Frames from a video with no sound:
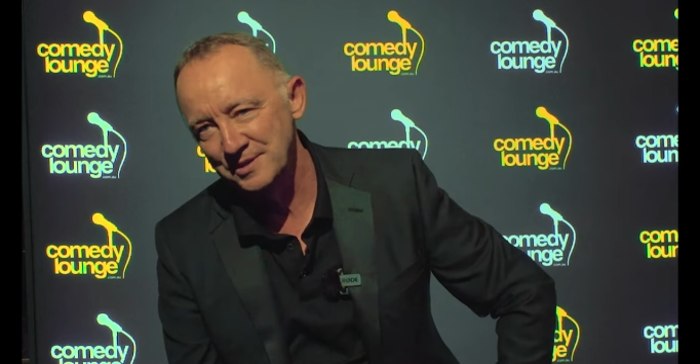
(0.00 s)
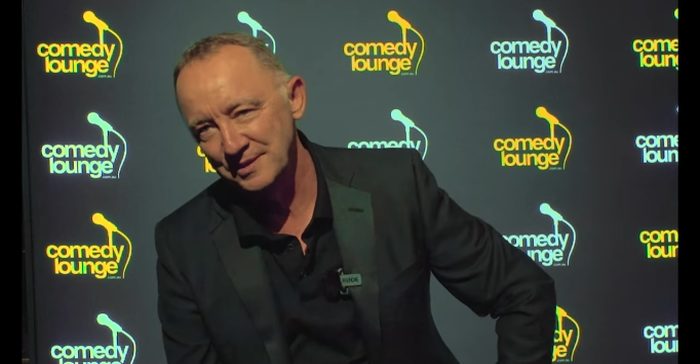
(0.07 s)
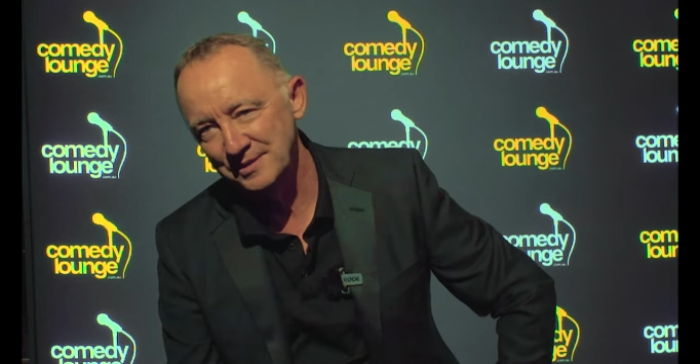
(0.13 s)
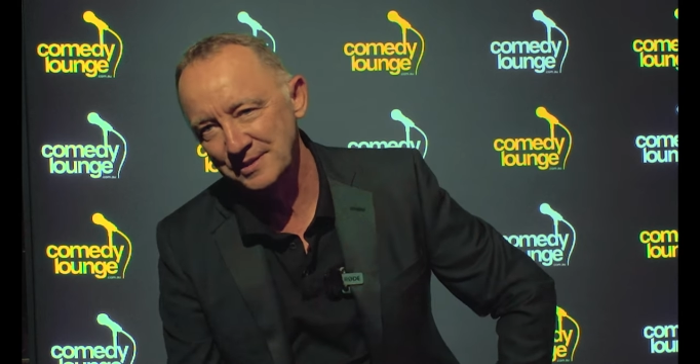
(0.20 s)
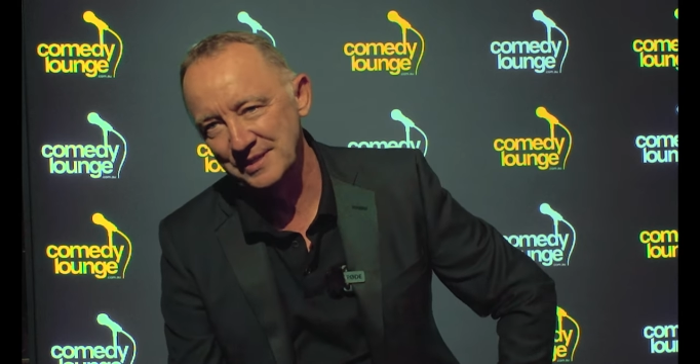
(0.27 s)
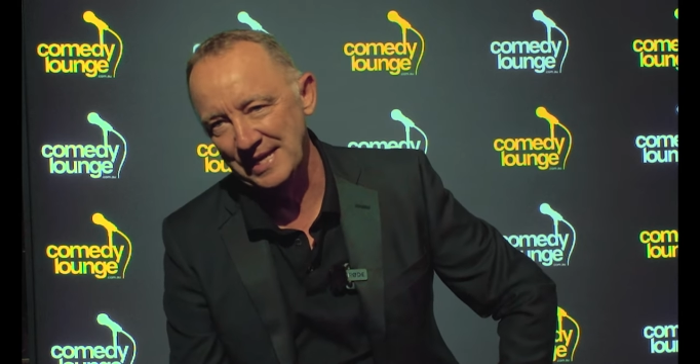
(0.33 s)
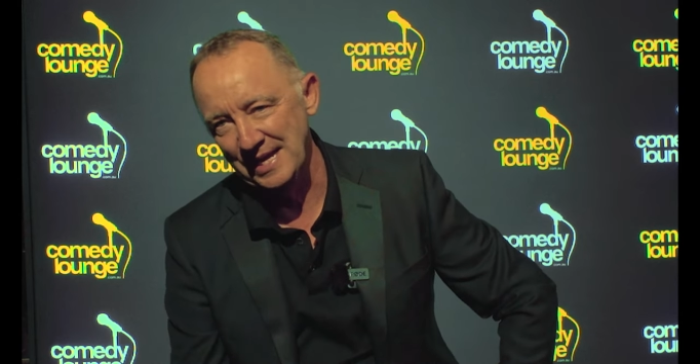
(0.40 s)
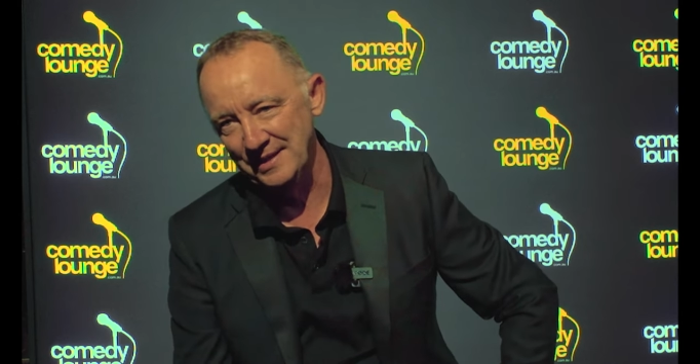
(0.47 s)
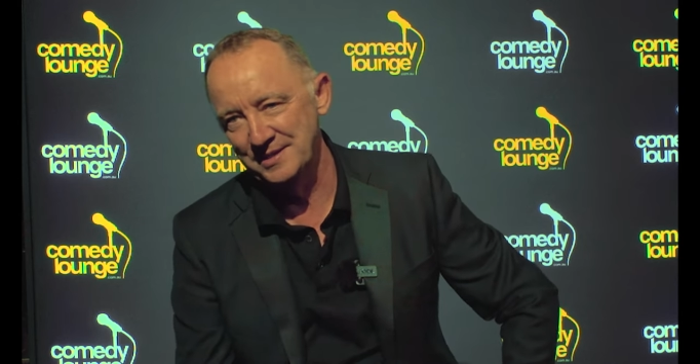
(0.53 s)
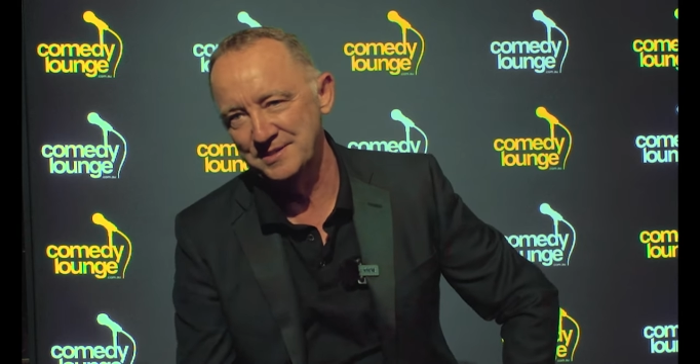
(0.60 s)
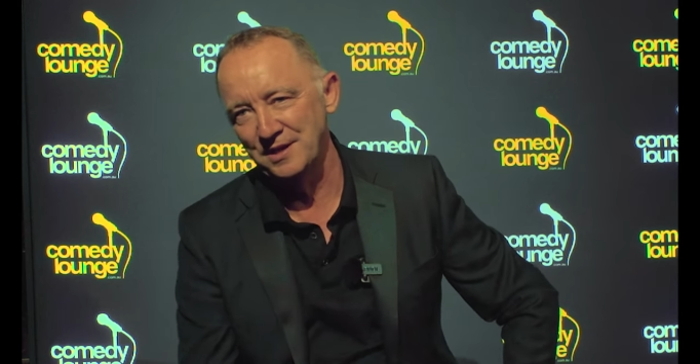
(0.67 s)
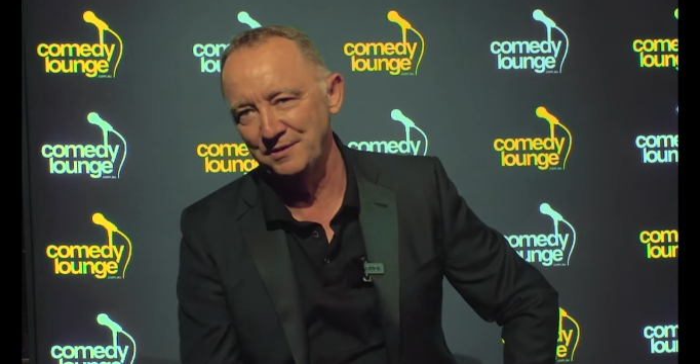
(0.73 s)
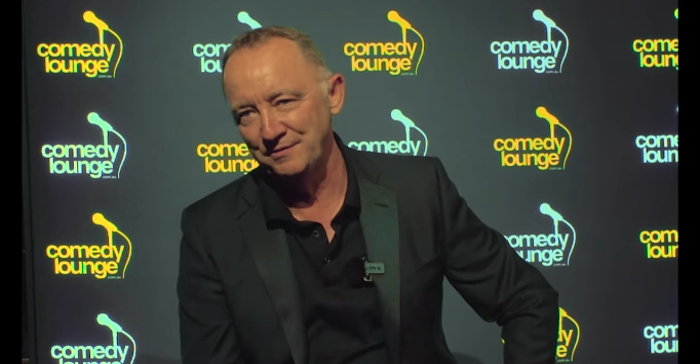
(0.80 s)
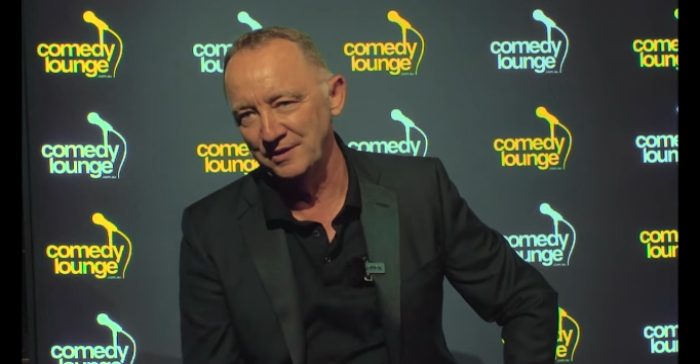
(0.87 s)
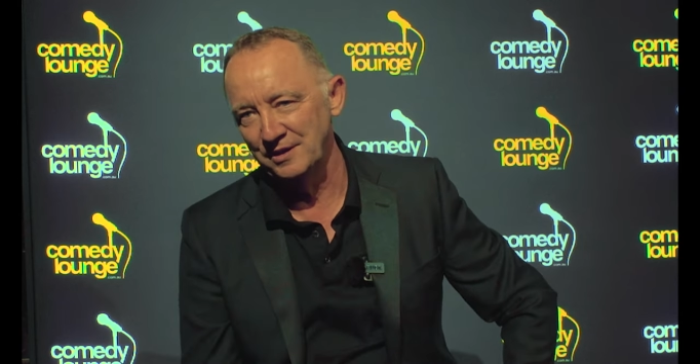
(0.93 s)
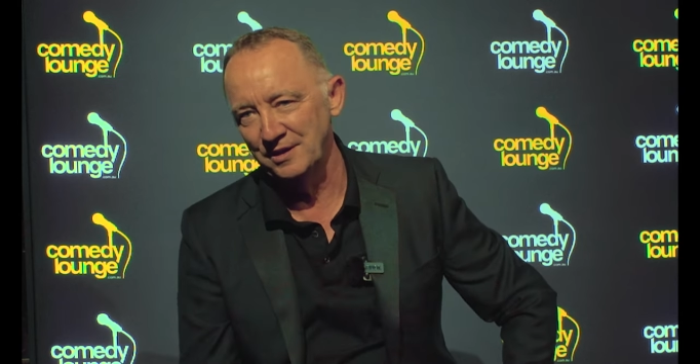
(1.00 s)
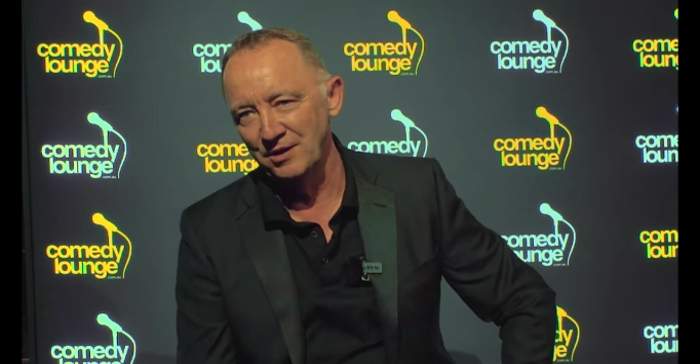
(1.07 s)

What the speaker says: to get this over the